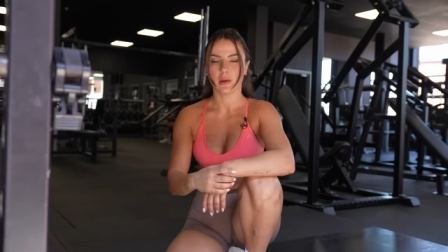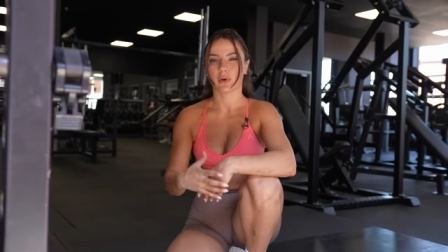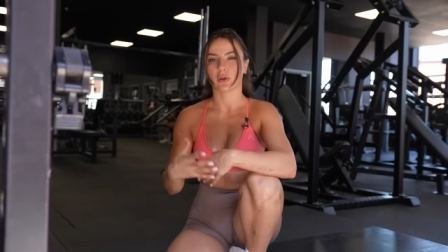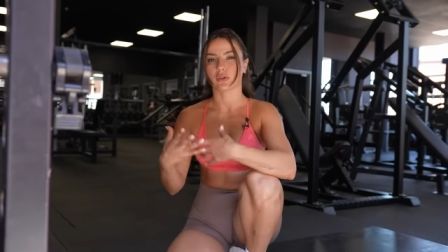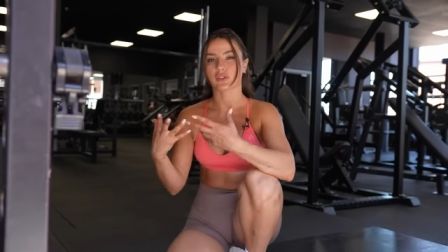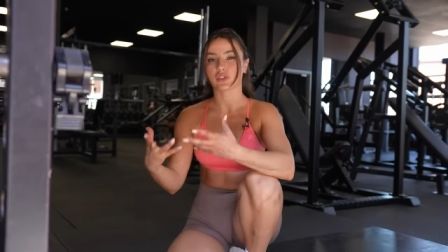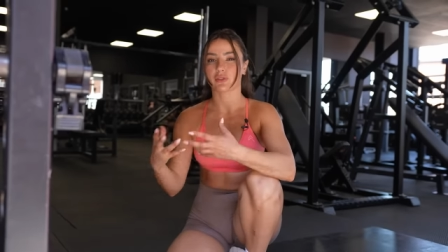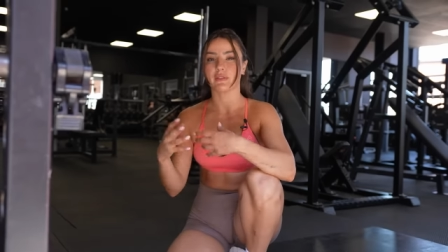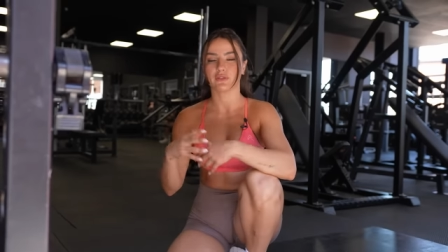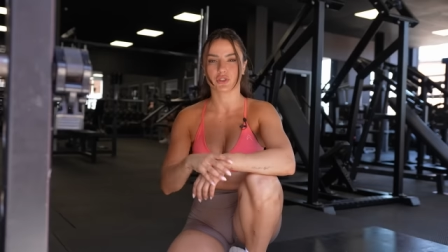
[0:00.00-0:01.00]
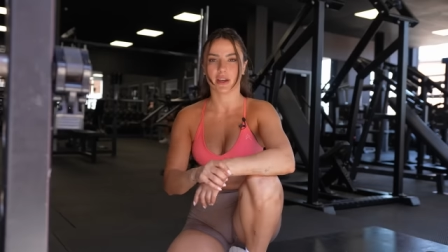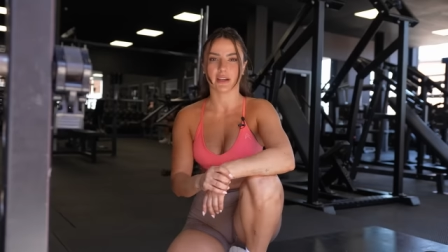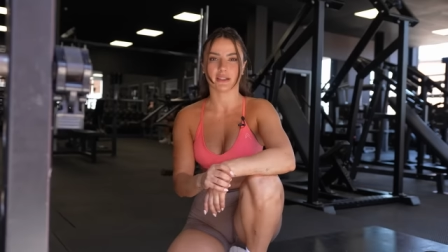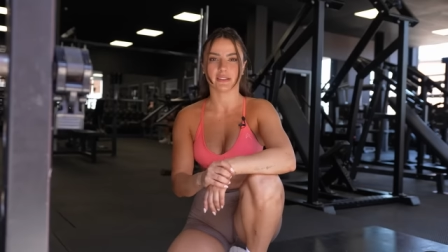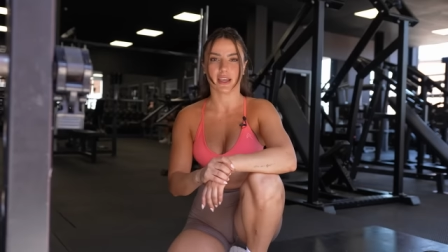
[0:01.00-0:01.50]
But on your strength
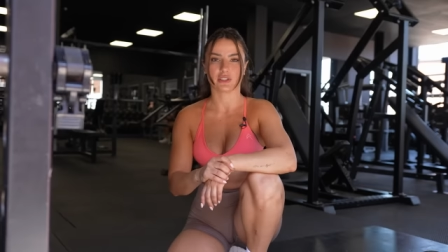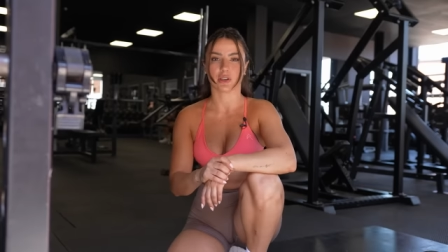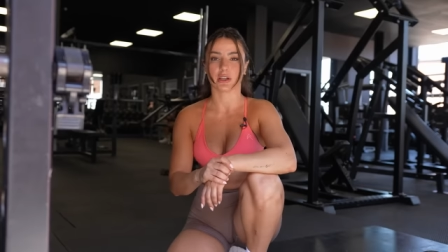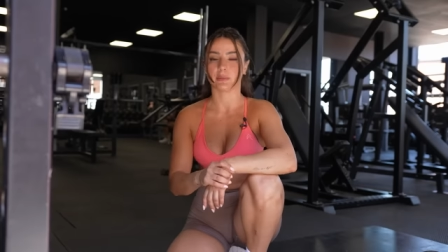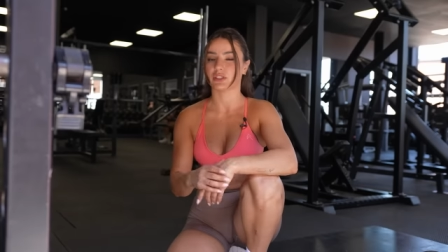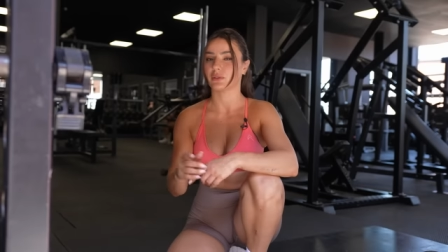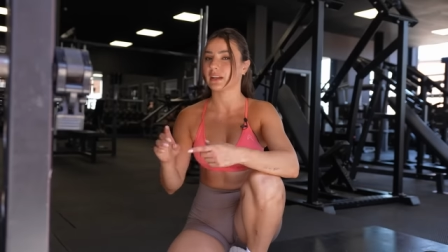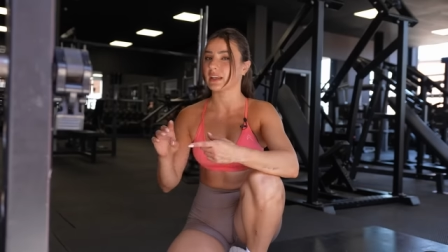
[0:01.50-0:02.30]
training days, you're gonna be doing